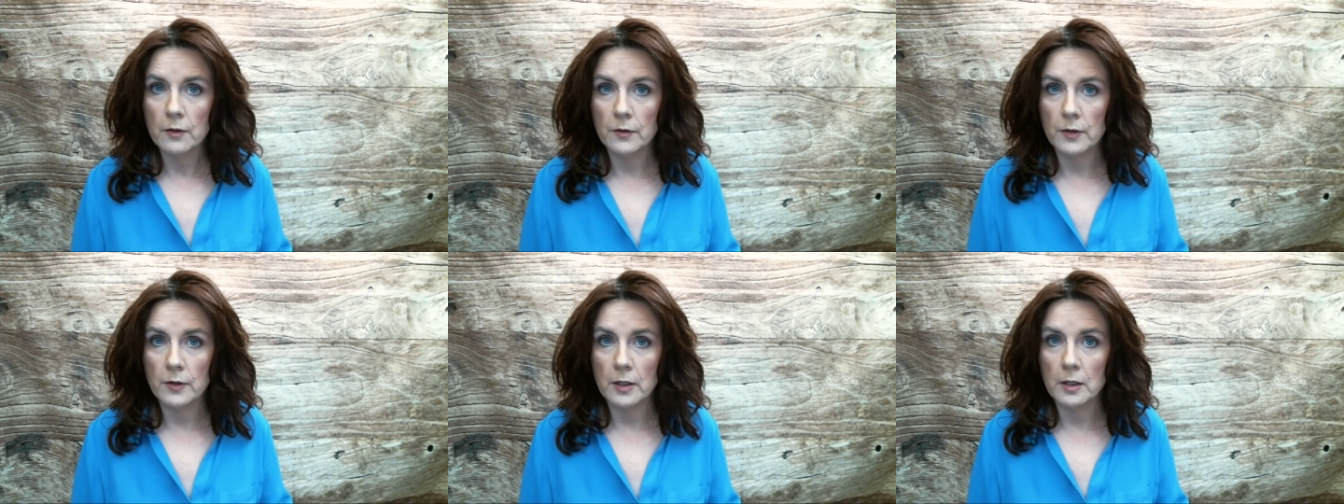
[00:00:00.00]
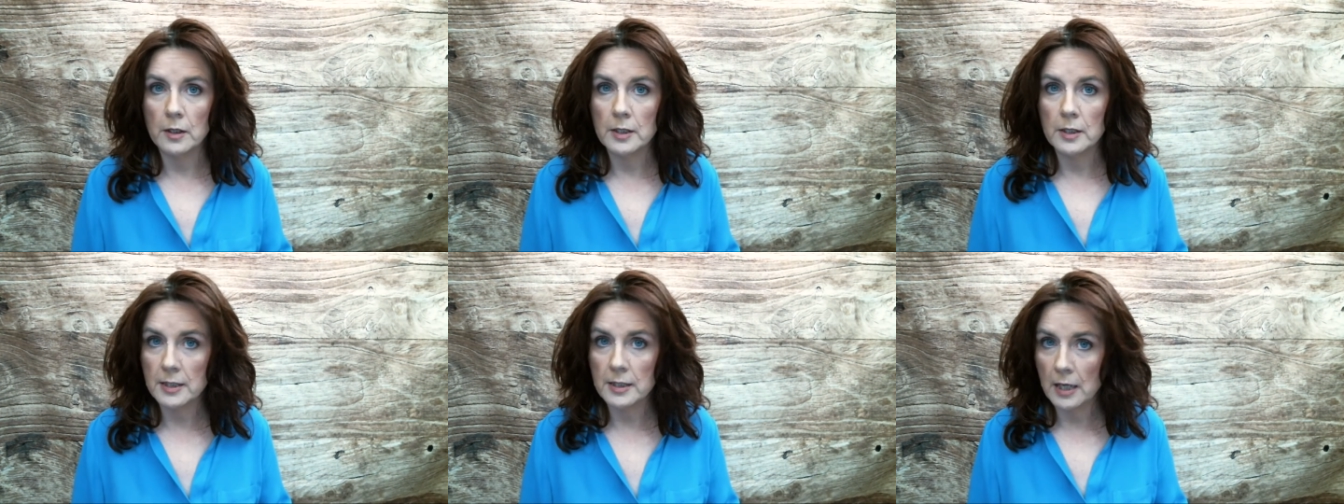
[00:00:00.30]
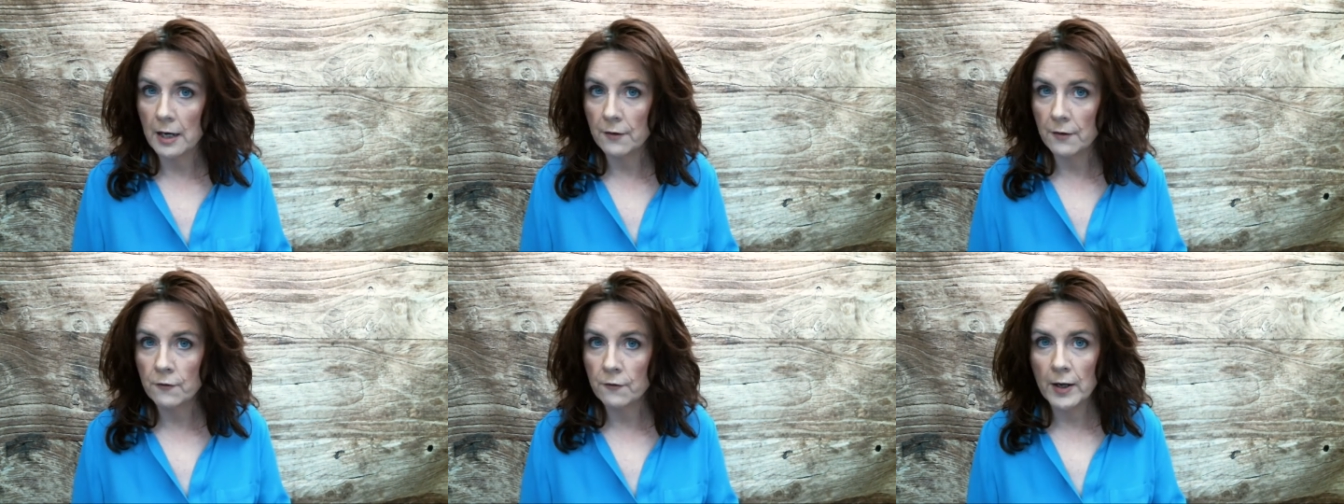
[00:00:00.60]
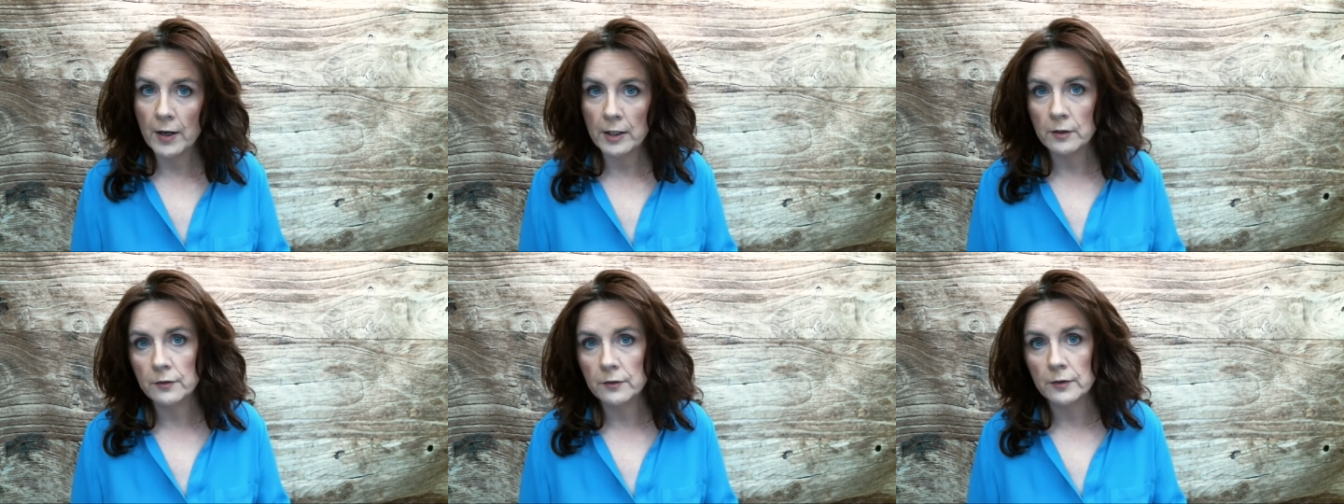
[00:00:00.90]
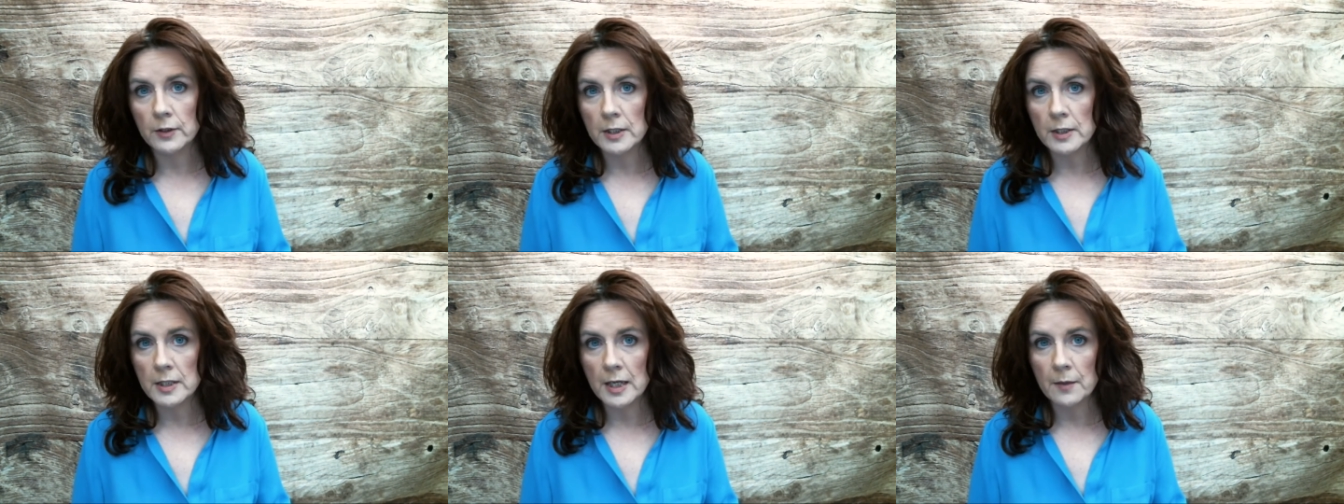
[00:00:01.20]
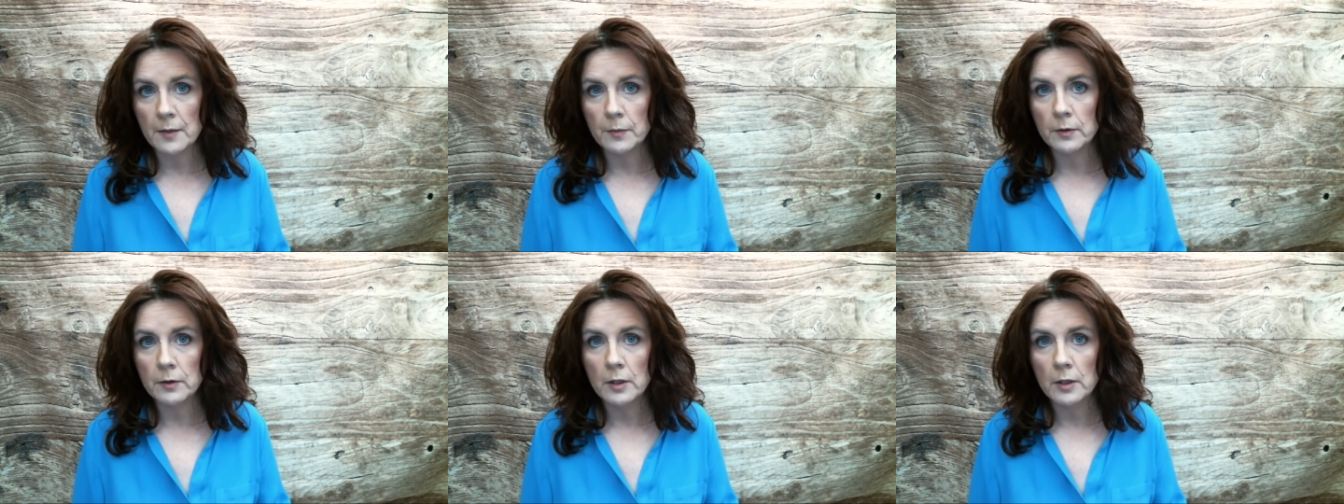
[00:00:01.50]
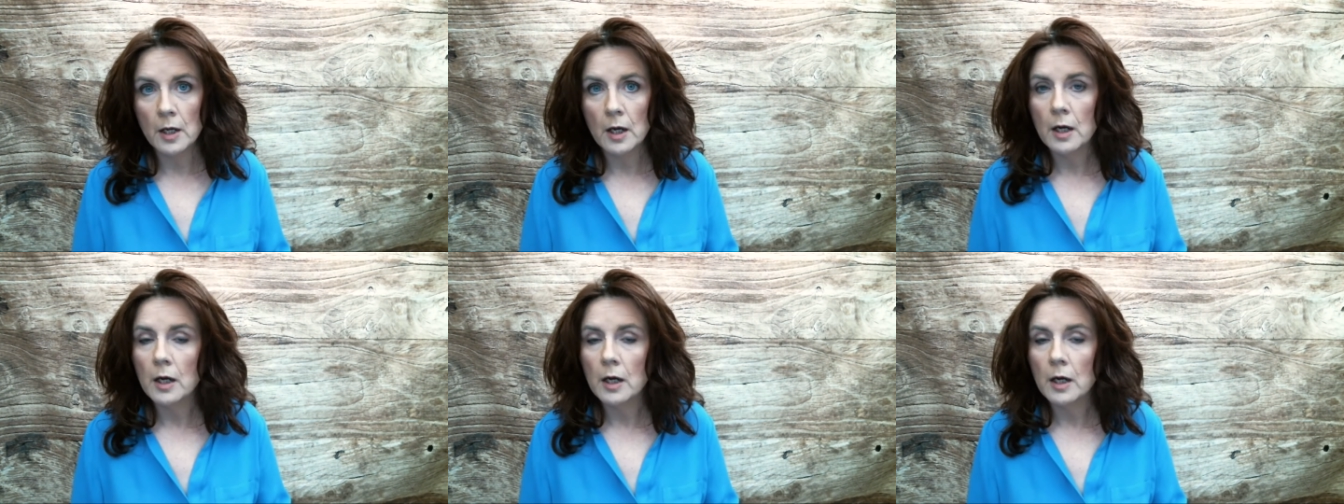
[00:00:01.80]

the design file, for example,